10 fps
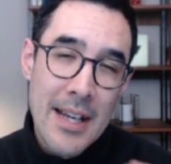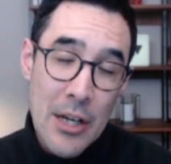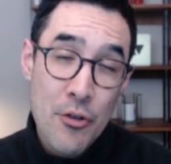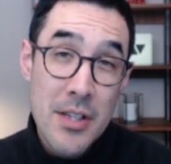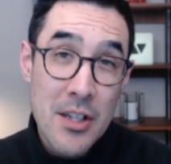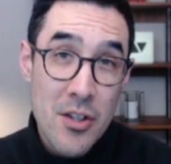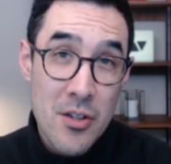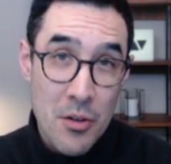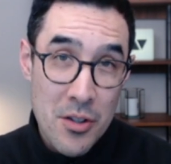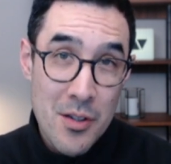interesting
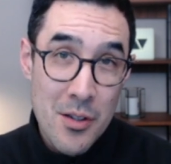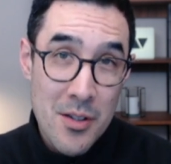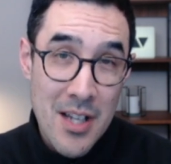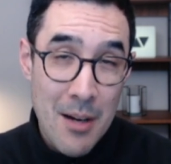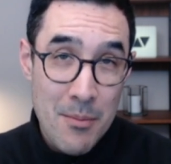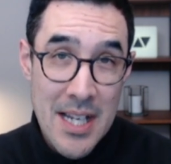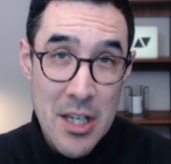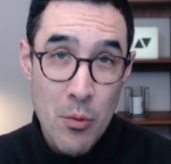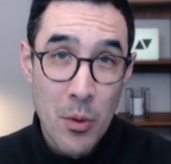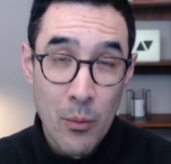stocks news to update
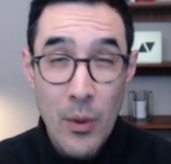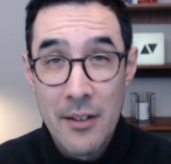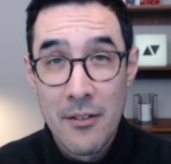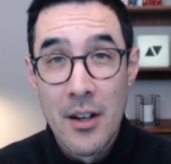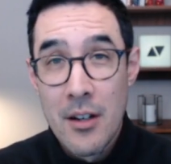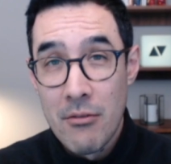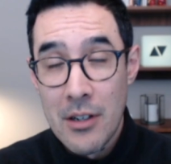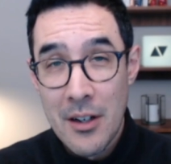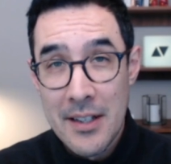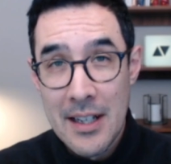you on, one
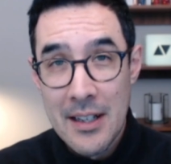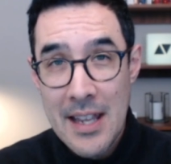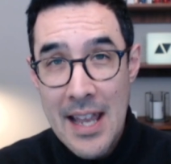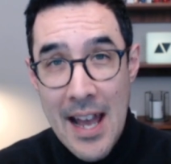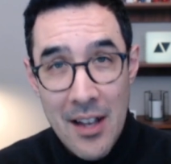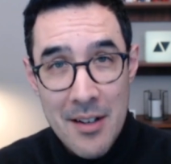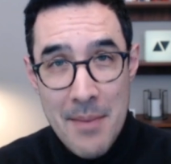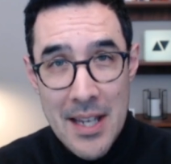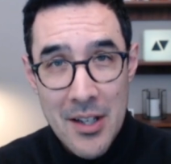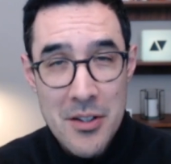regarding the airline
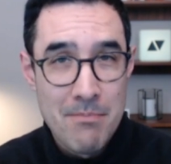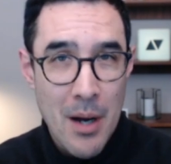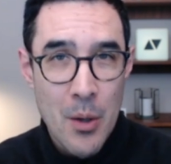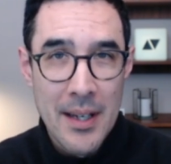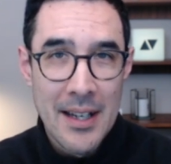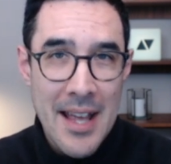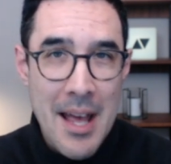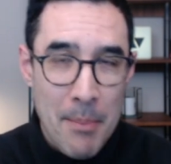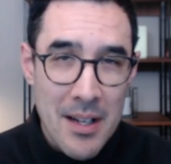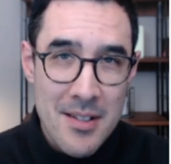makers Boeing and
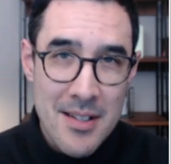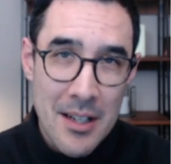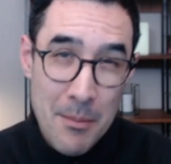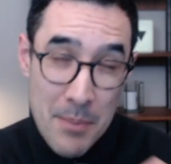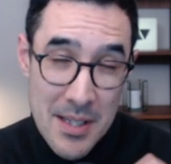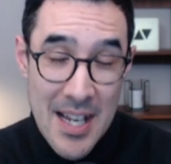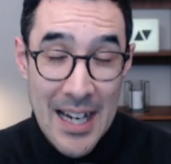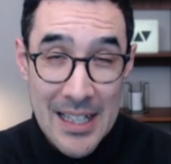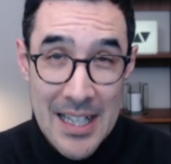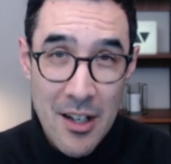Airbus in a
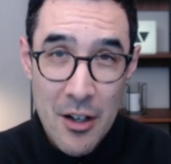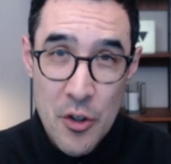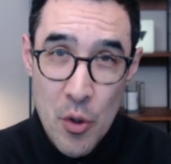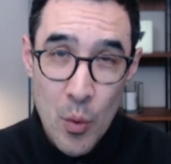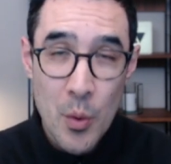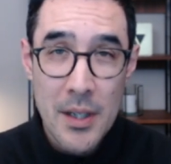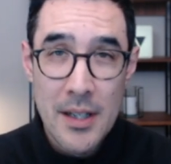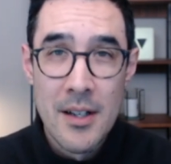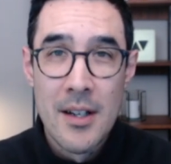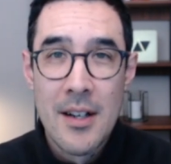particularly large
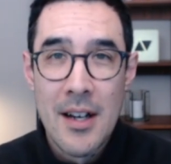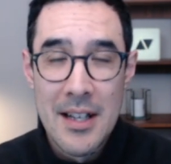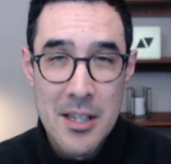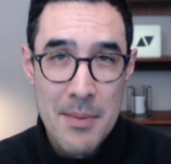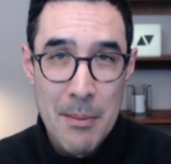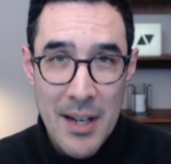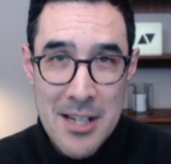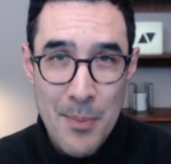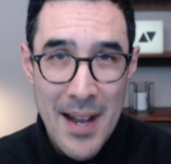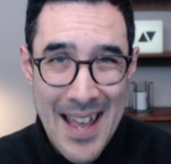order that's been
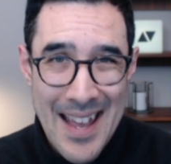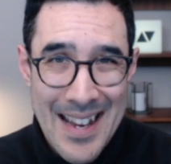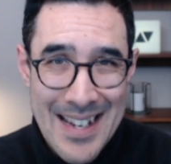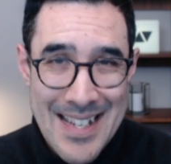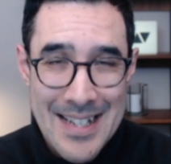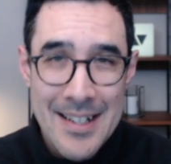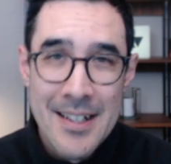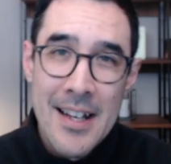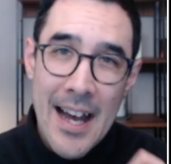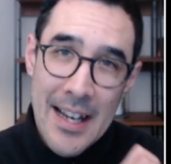placed by Air India,
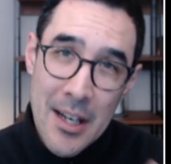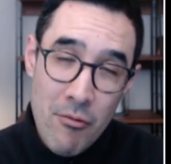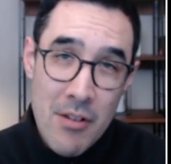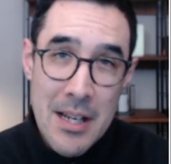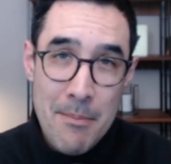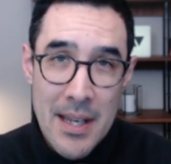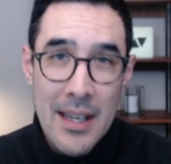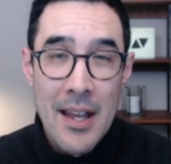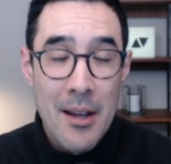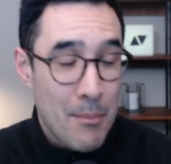and then a really
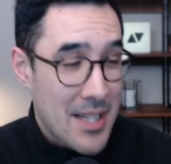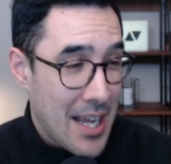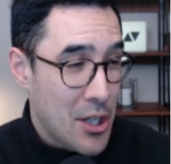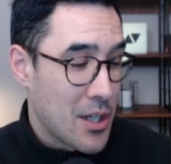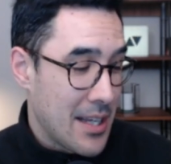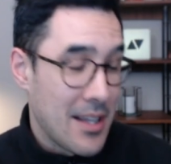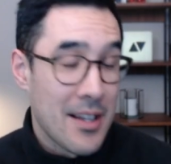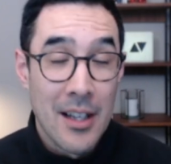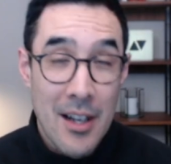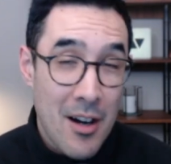big, potentially
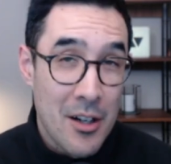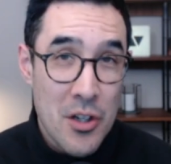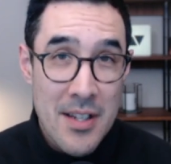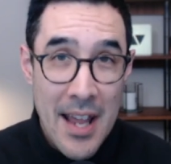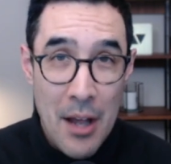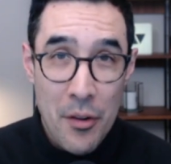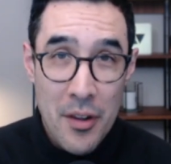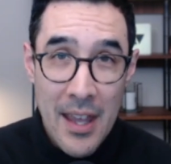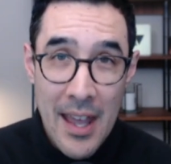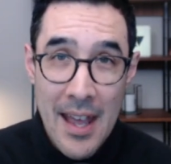the largest
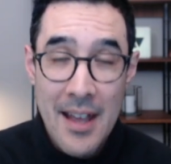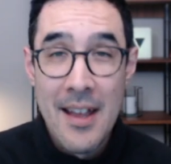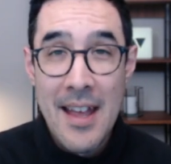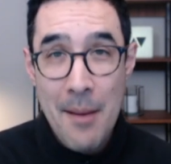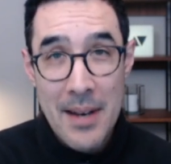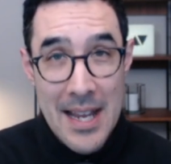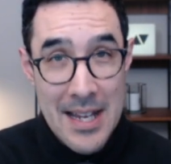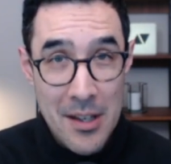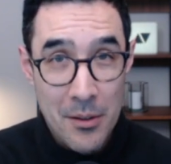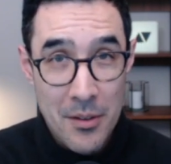healthcare M&A
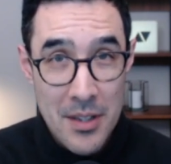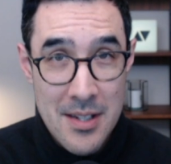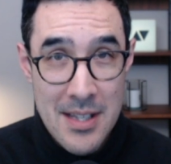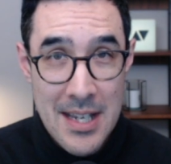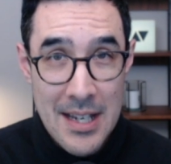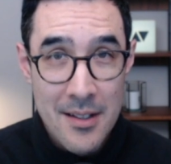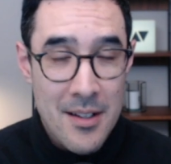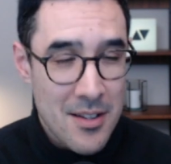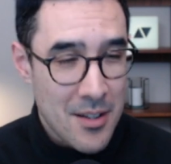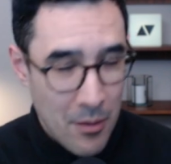deal this year.
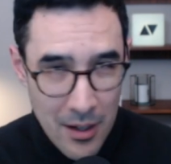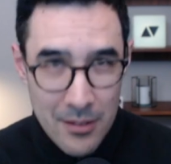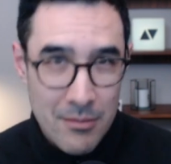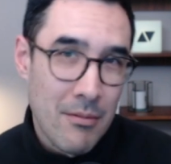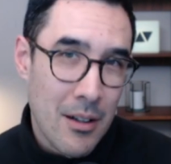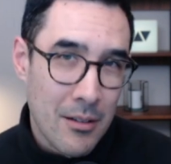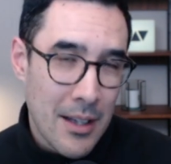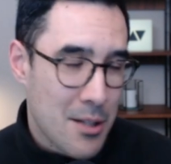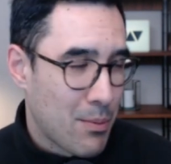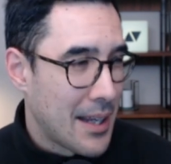So I'll
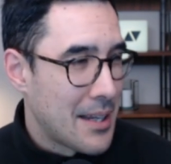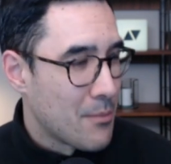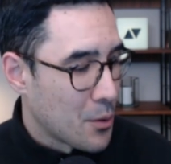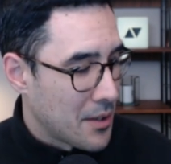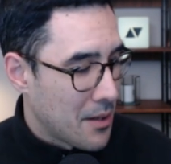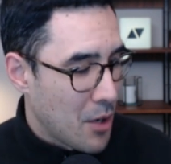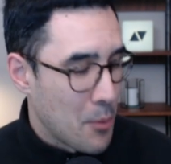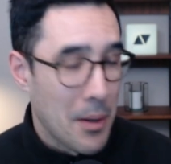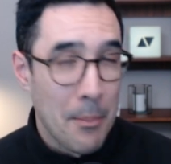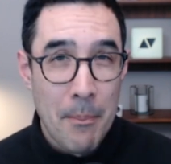explain more in a
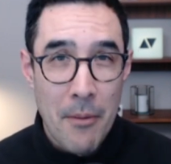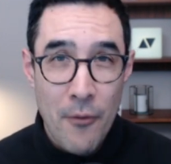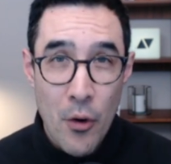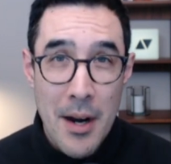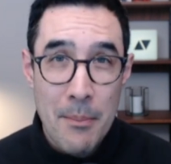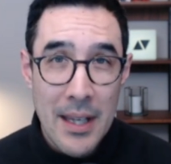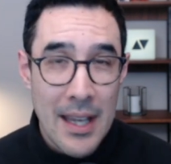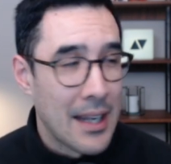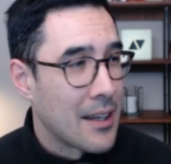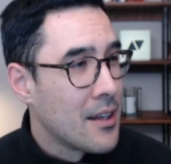moment. But before I
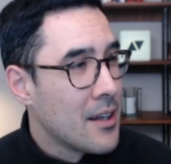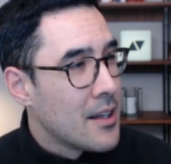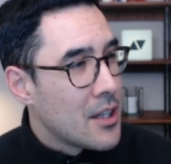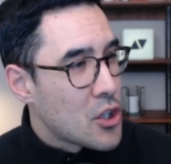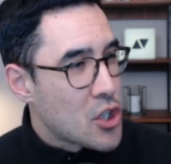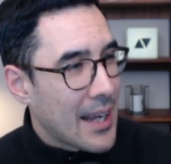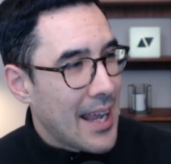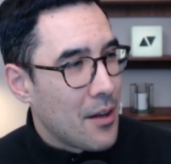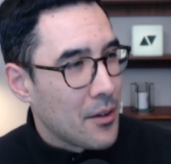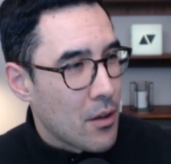begin, check
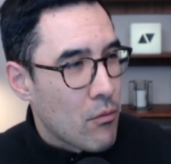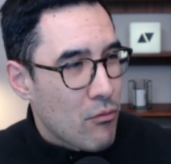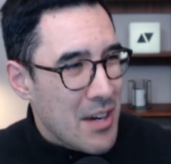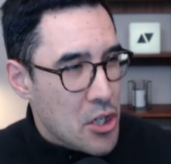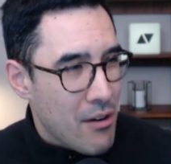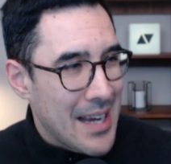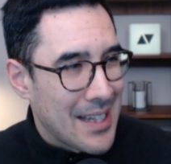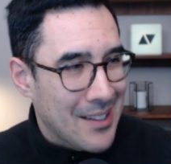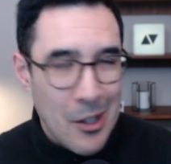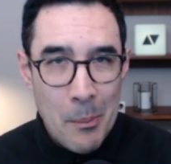out the
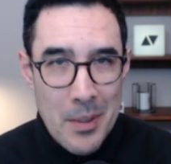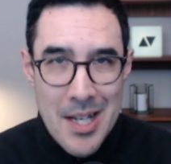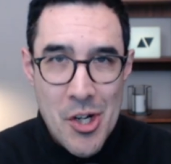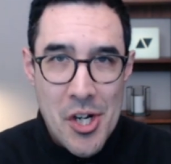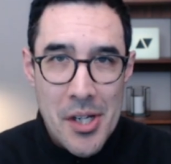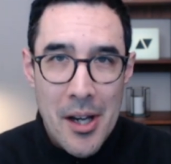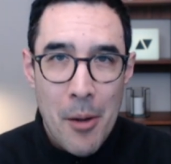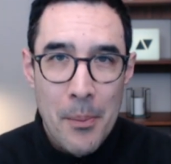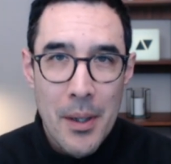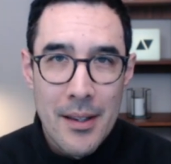Retrader competition. I'll
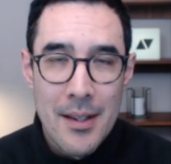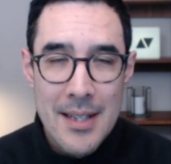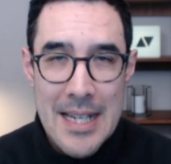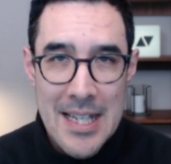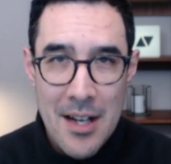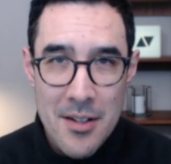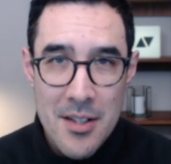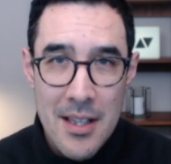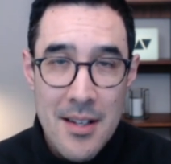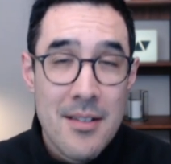put the details
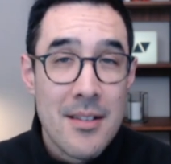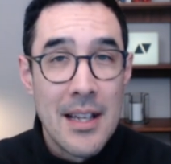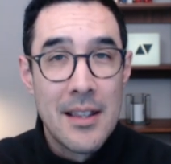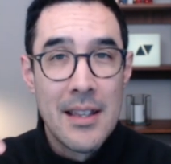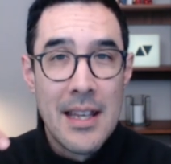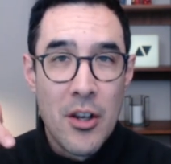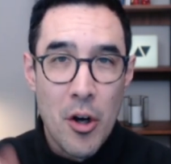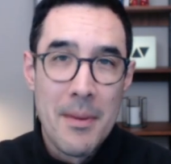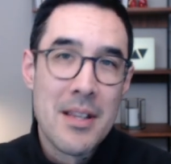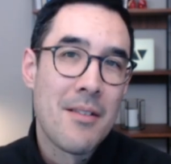to this in the
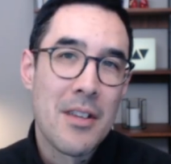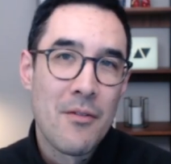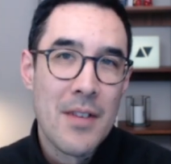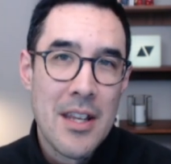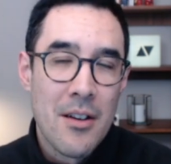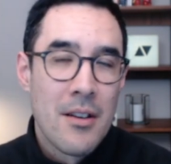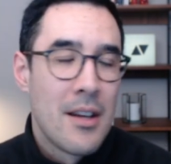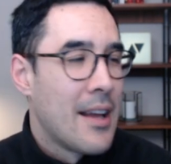comments of this video.